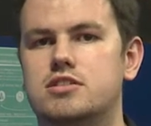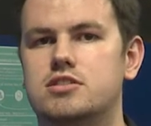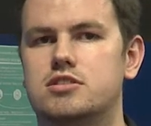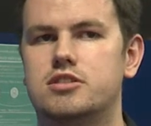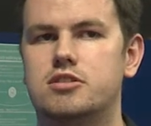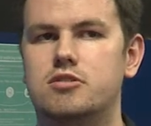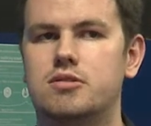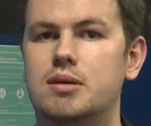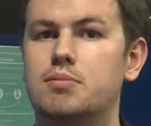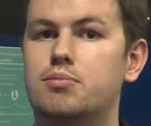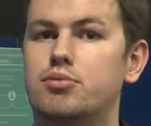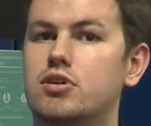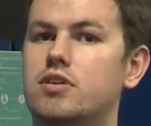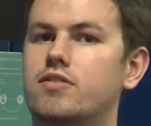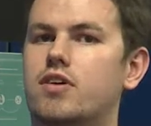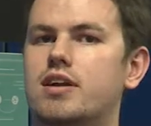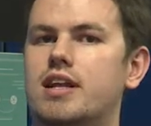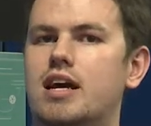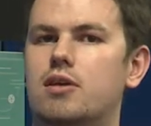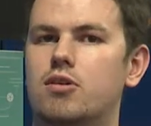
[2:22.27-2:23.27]
to improve
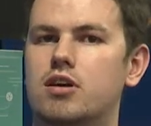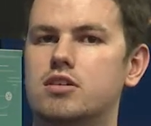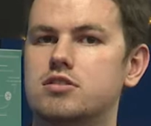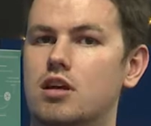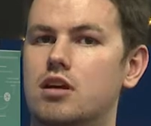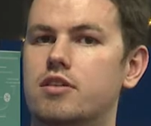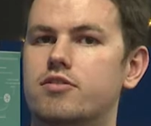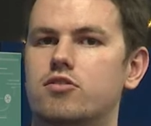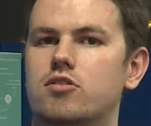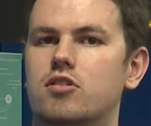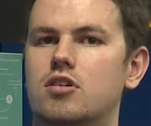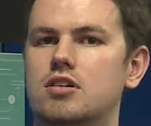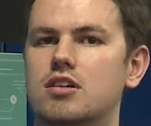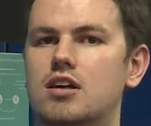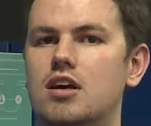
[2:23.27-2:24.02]
our networks overall.